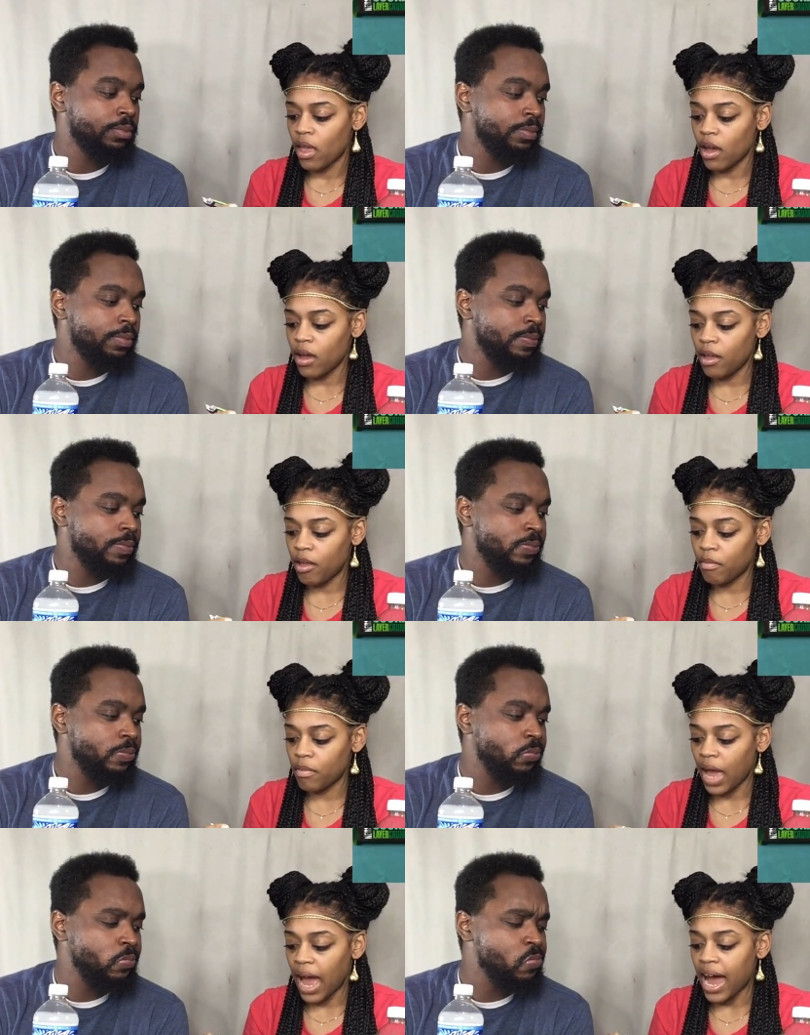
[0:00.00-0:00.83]

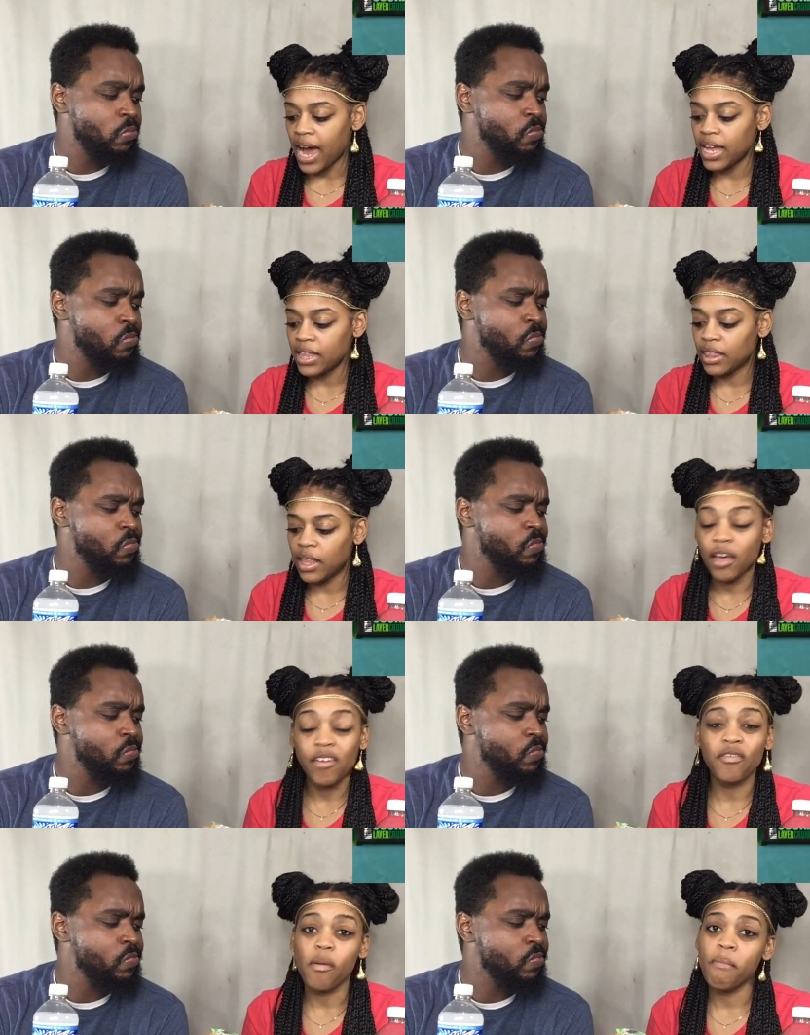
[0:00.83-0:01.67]
Speaker 1: Um, I
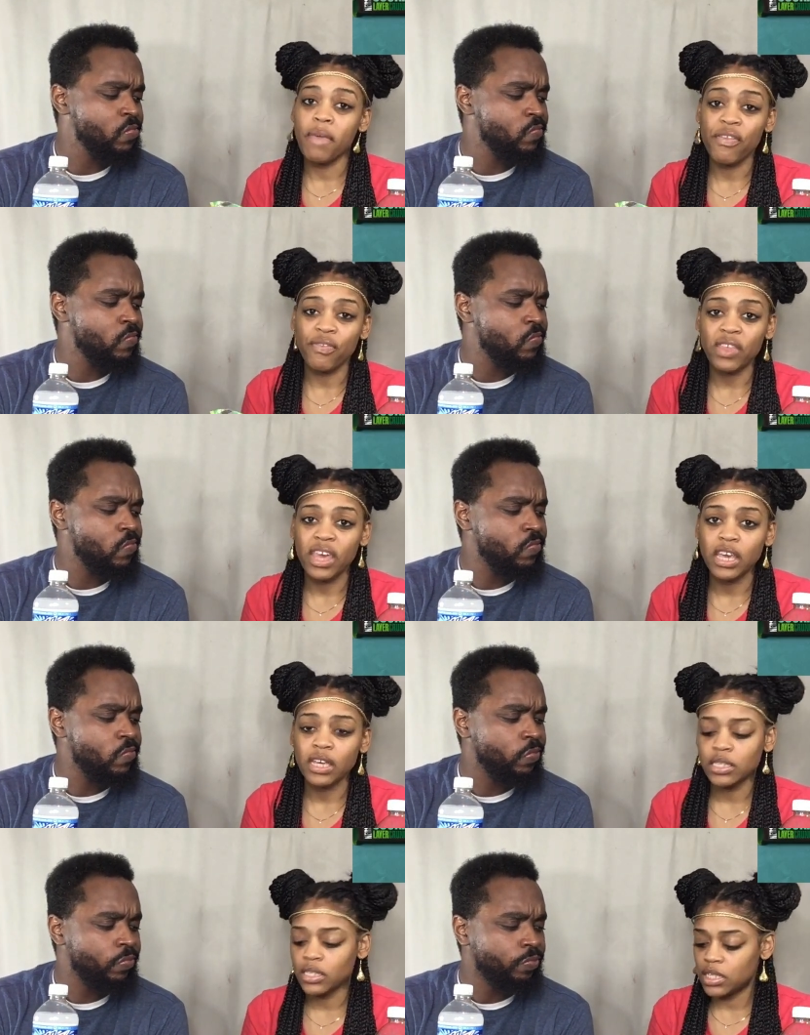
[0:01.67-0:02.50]
love mint
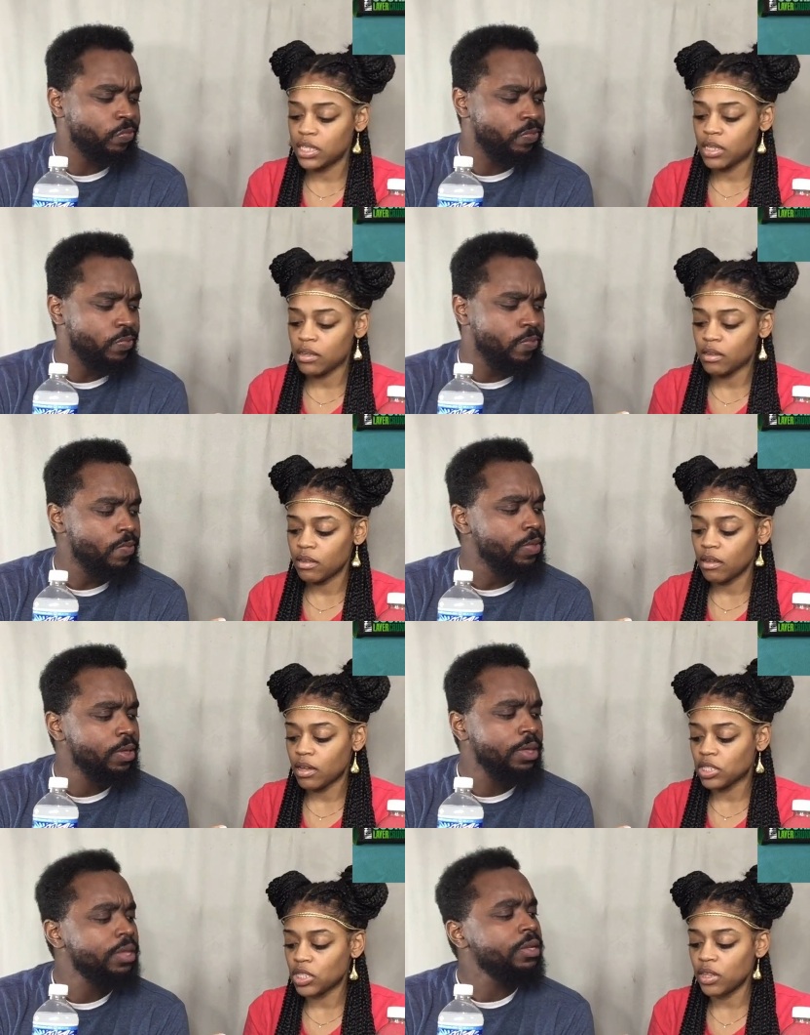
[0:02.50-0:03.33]
things.
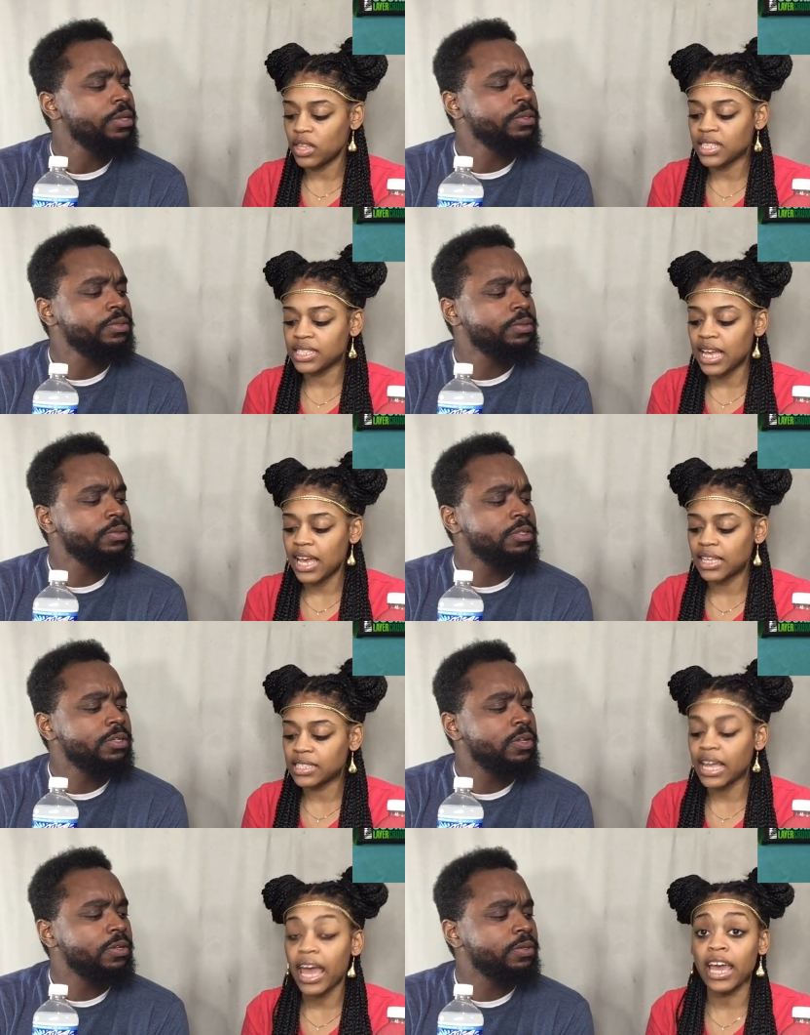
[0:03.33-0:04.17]
So this
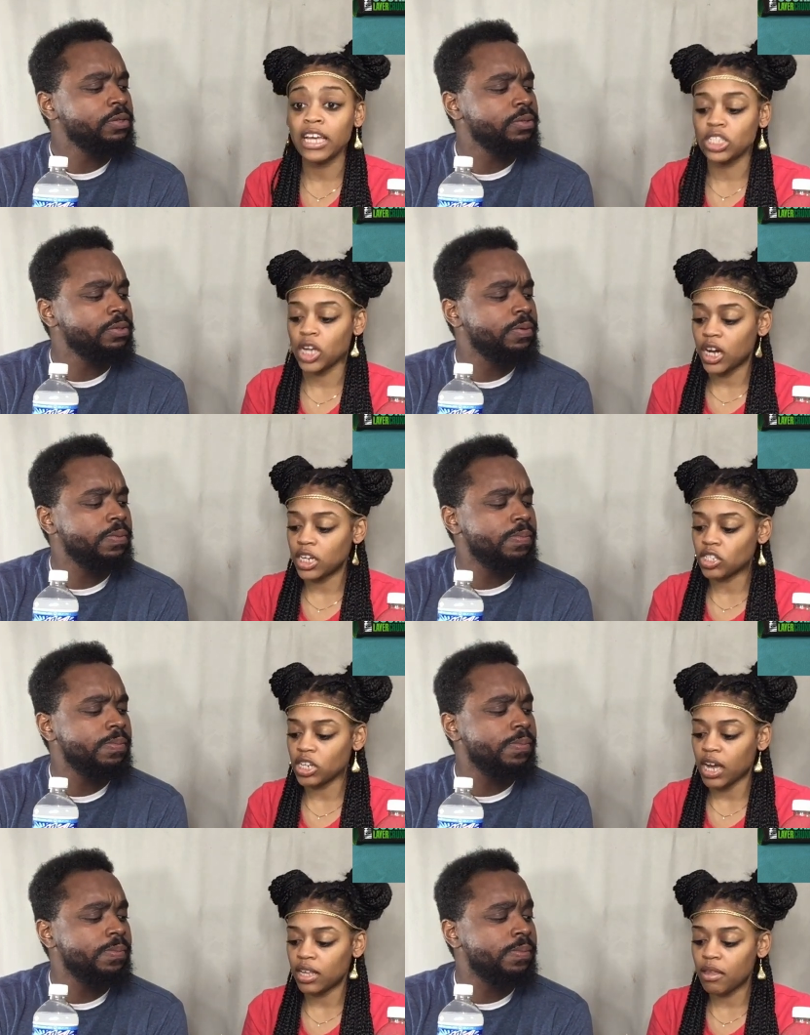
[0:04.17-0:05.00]
says a dark
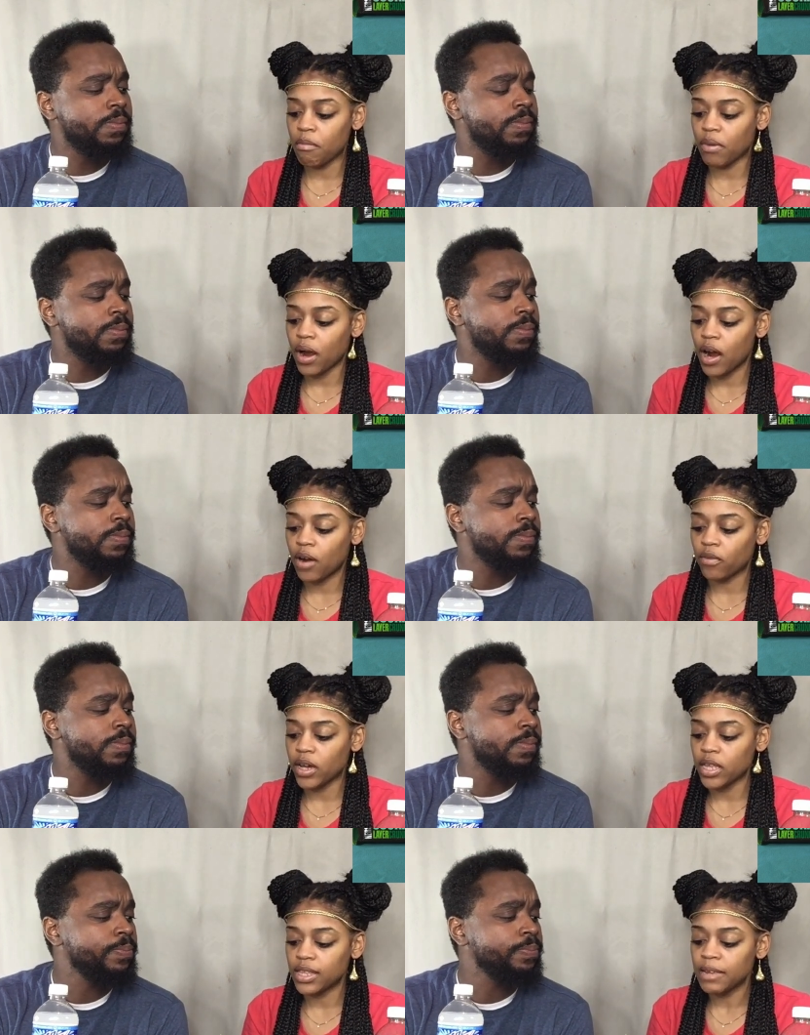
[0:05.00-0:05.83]
chocolate bar
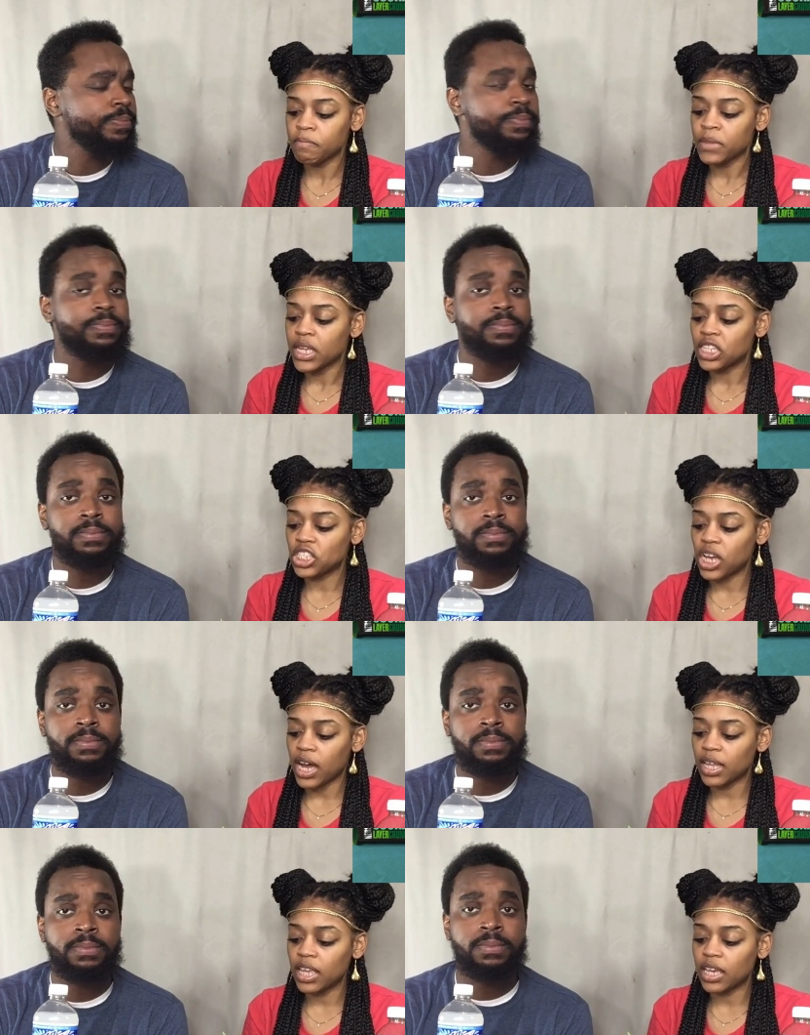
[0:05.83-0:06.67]
with
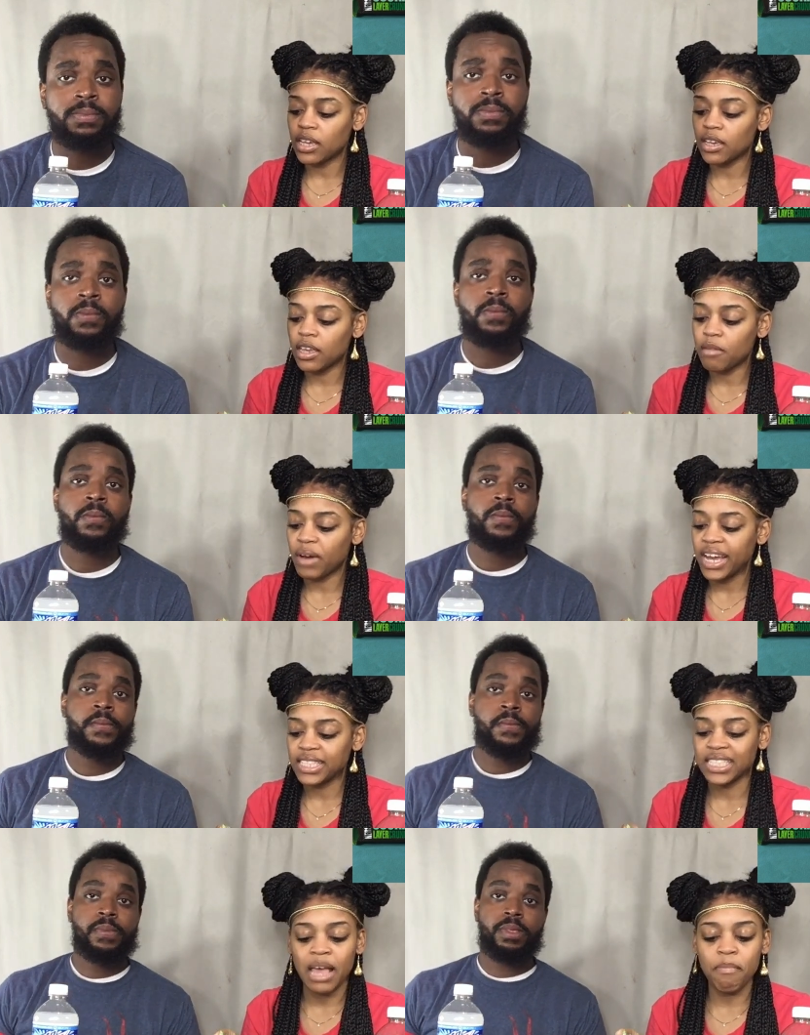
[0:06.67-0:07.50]
chocolate cookie
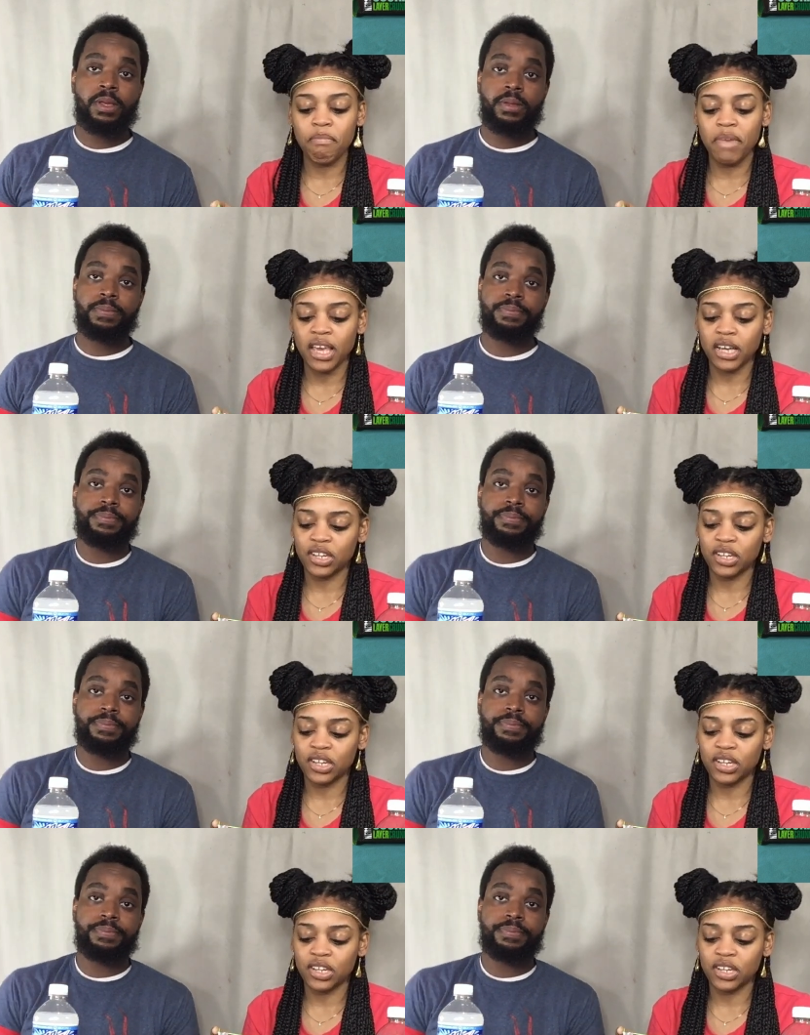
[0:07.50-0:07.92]
bites and mint